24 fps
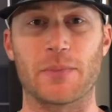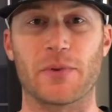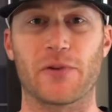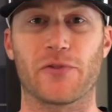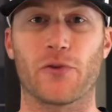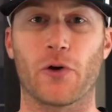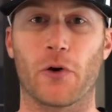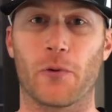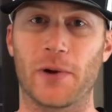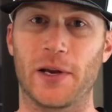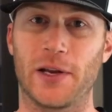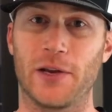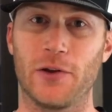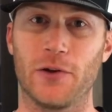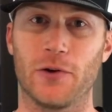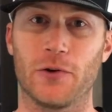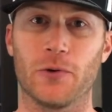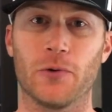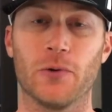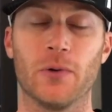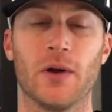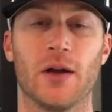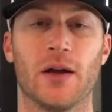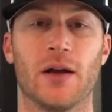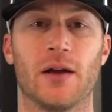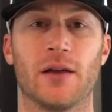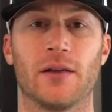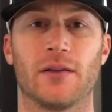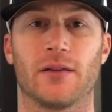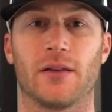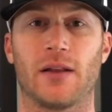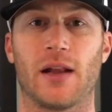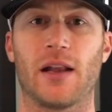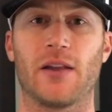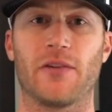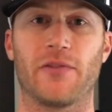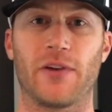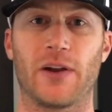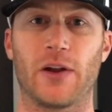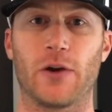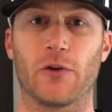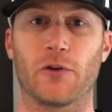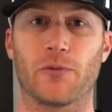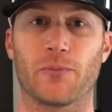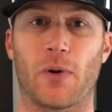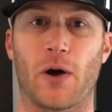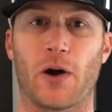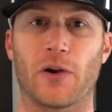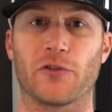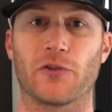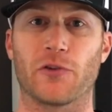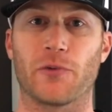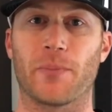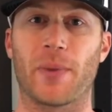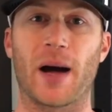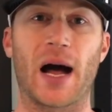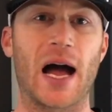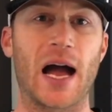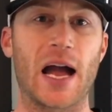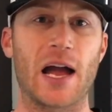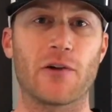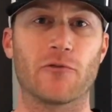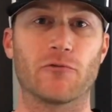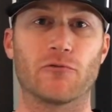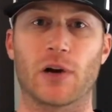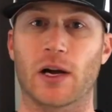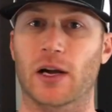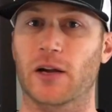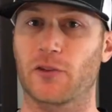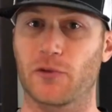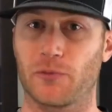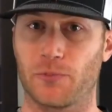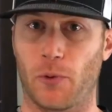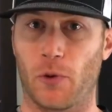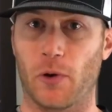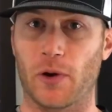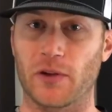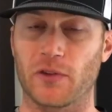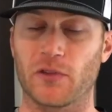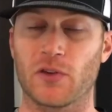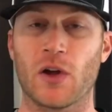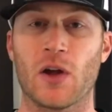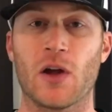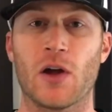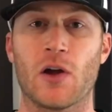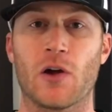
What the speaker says: Before we do, today's video is sponsored by Rucket Sports.